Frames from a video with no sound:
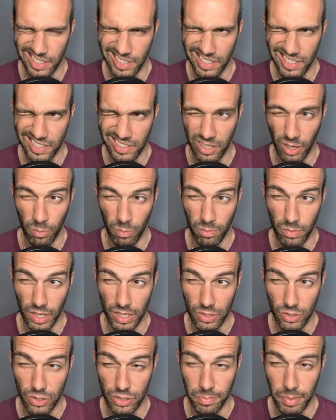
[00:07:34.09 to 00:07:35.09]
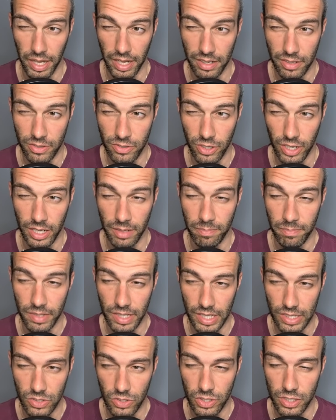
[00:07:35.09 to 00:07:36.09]
Nope, Guzzlord's banned. Sorry,
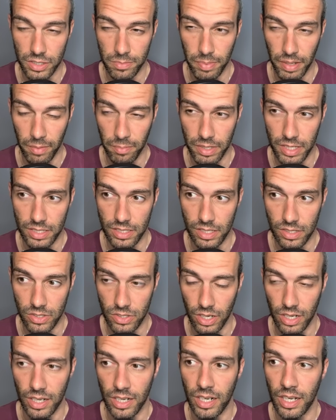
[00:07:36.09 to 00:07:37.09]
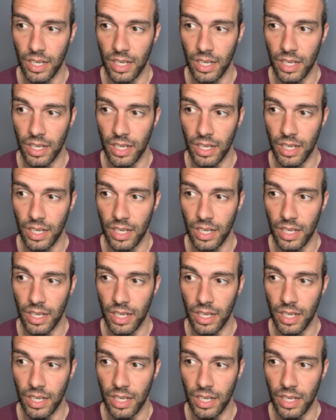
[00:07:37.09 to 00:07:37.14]
Guzzlord is banned because it's dark.